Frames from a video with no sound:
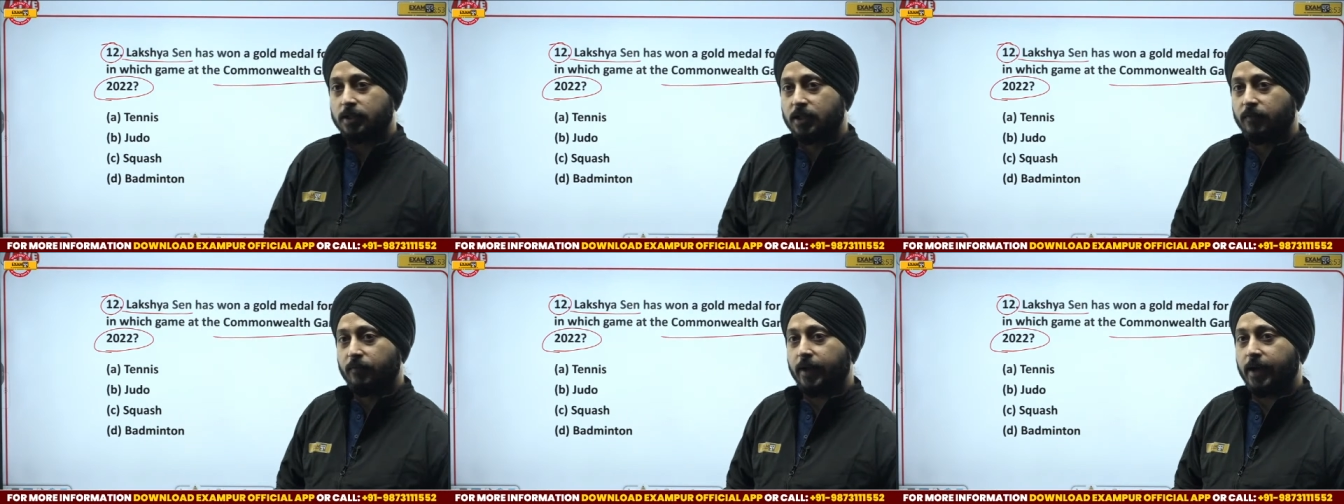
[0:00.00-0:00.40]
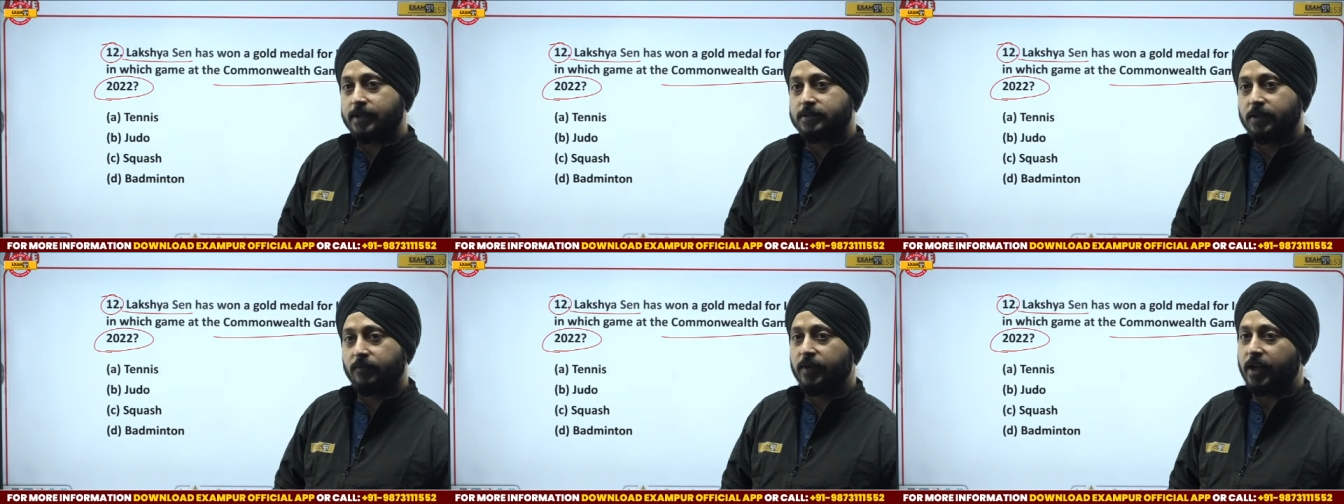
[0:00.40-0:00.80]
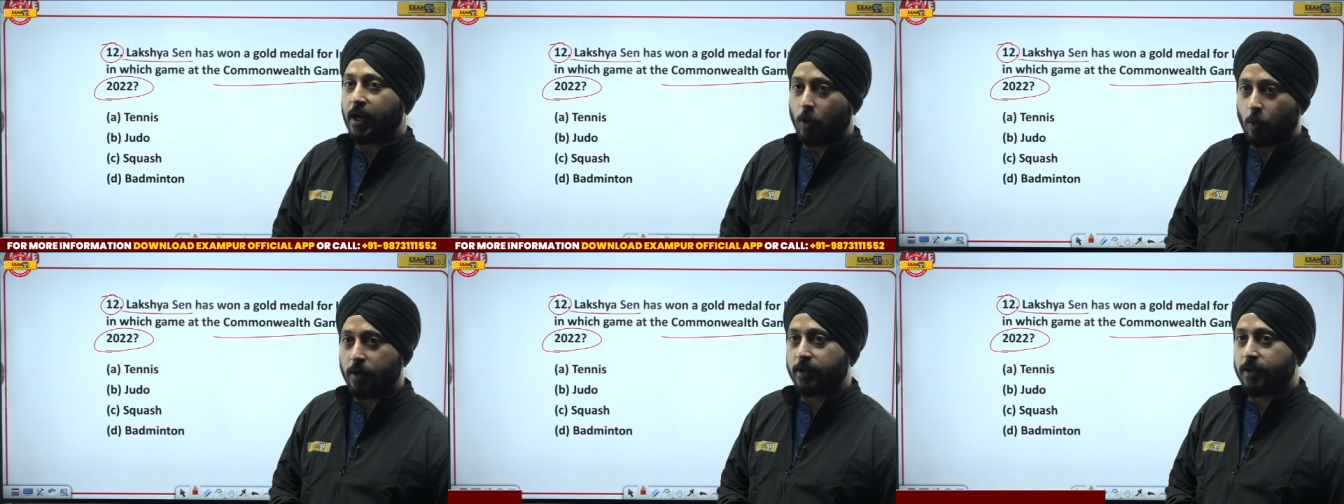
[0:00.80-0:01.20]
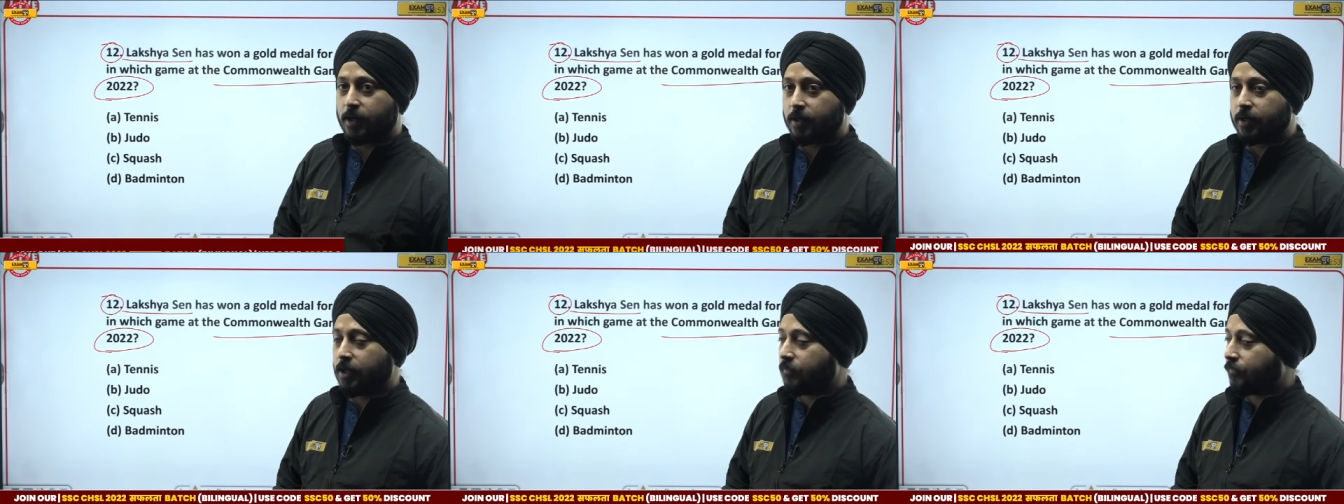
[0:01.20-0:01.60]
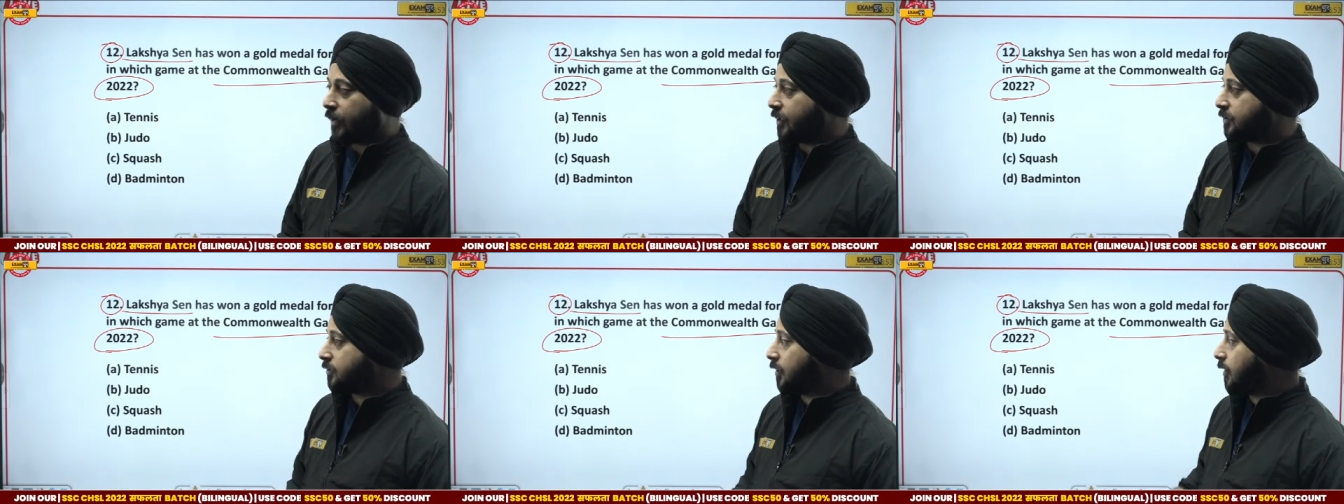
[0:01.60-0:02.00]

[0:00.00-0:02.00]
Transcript: Divya, we are going really, really fast,